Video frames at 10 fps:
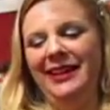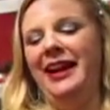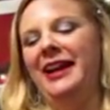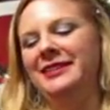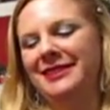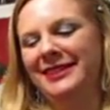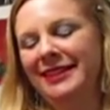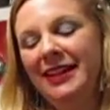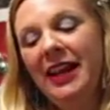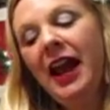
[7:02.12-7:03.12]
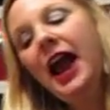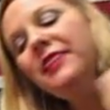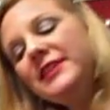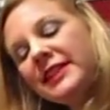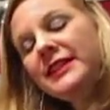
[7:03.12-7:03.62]
And
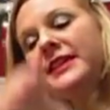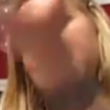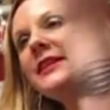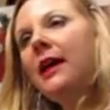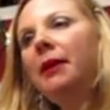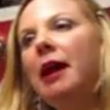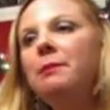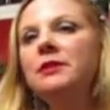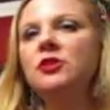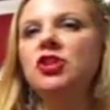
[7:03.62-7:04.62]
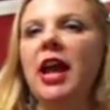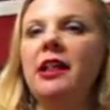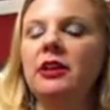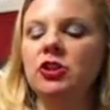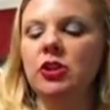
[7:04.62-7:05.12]
this is coming up as a challenge,